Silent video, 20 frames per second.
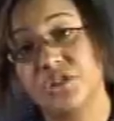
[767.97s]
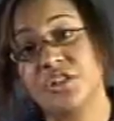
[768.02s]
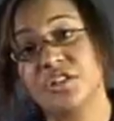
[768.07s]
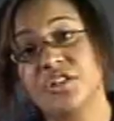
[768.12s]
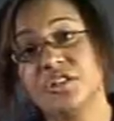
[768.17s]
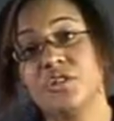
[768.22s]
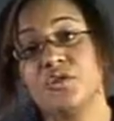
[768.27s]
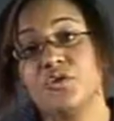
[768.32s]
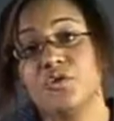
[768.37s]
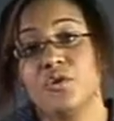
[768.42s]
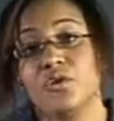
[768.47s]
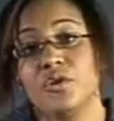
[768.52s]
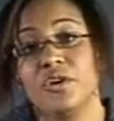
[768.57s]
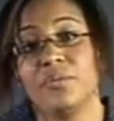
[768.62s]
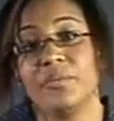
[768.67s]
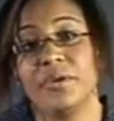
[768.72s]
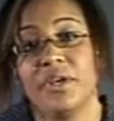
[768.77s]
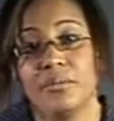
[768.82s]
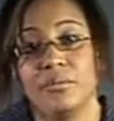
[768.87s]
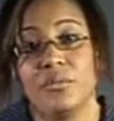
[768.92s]
Just to
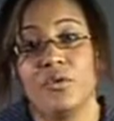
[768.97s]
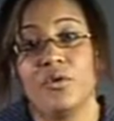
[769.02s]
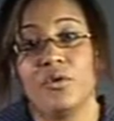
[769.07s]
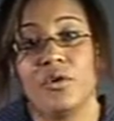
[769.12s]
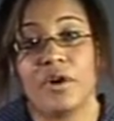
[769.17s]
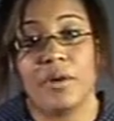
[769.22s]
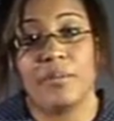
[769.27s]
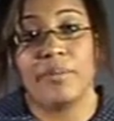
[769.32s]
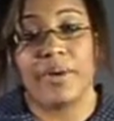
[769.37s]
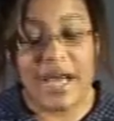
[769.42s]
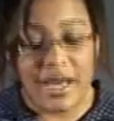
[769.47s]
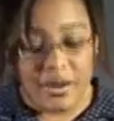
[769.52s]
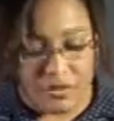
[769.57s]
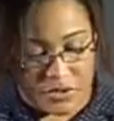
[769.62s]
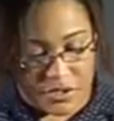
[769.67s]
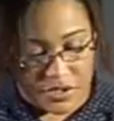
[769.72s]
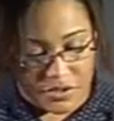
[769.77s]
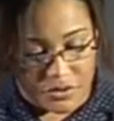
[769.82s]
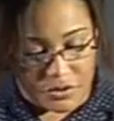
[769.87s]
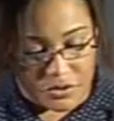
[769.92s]
talk a bit more
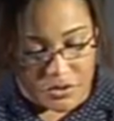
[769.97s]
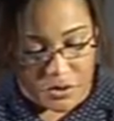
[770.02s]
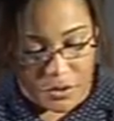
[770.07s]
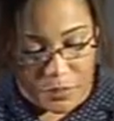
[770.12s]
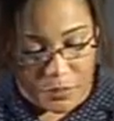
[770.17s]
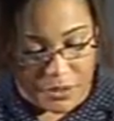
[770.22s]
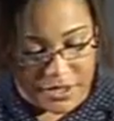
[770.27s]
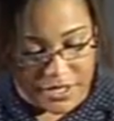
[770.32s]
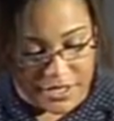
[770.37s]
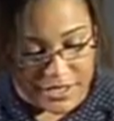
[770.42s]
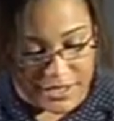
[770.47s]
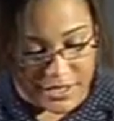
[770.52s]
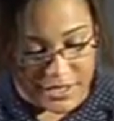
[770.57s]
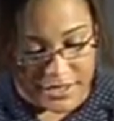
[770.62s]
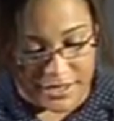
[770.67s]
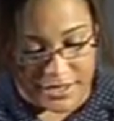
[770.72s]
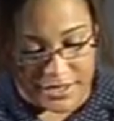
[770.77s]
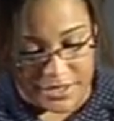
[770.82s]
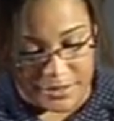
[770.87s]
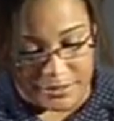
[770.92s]
about the droplet
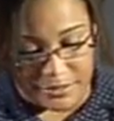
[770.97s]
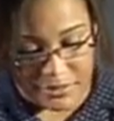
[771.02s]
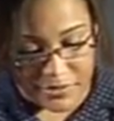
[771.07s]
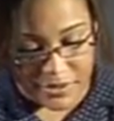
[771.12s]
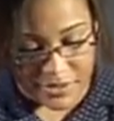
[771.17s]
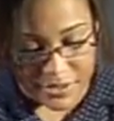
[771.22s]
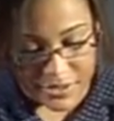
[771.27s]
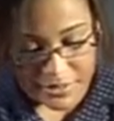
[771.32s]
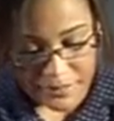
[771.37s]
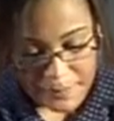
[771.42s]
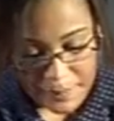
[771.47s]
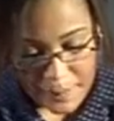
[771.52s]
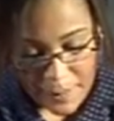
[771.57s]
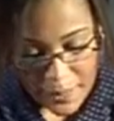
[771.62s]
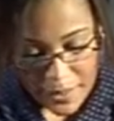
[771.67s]
systems,